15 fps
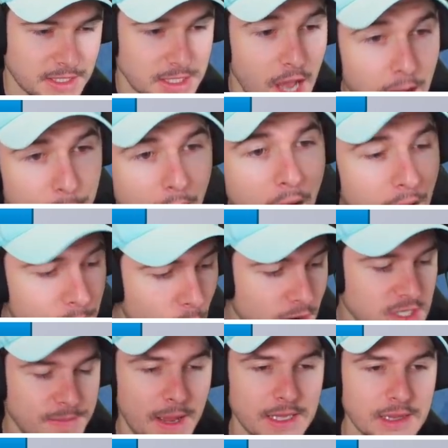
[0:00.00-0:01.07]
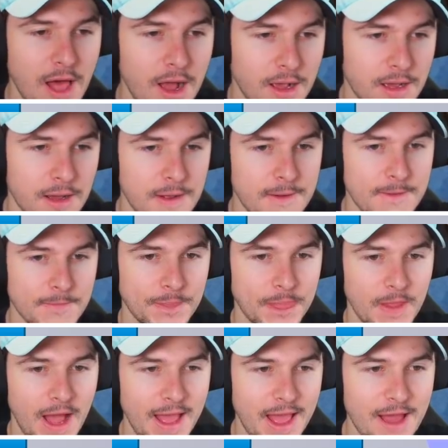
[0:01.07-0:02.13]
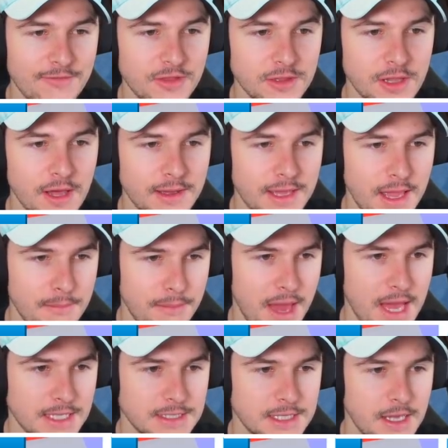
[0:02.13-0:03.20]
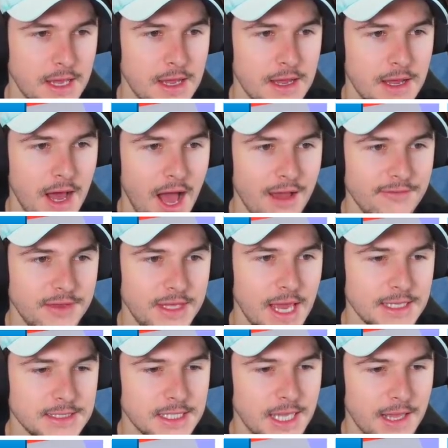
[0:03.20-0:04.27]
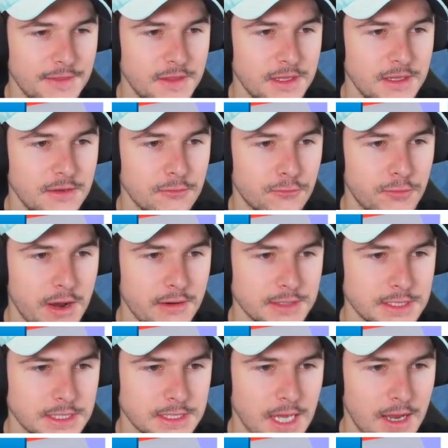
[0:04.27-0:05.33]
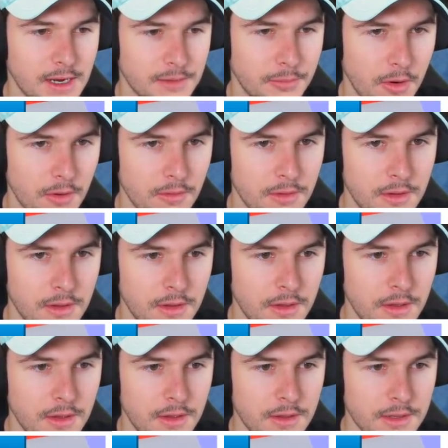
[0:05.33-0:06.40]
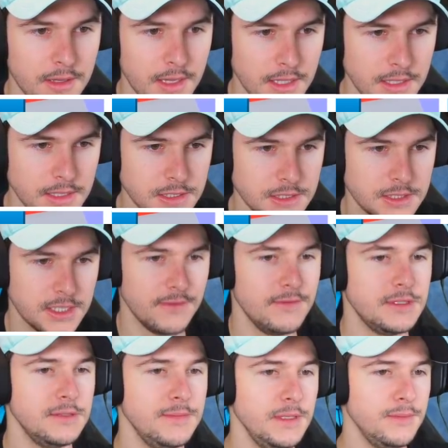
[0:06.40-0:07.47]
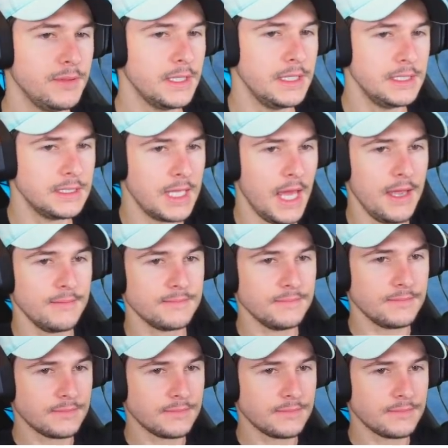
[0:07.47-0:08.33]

Come on, where's my luck? I have the luck game pass. I've yet to get the rarest exotic, bro. Can you just give it to me, please, game?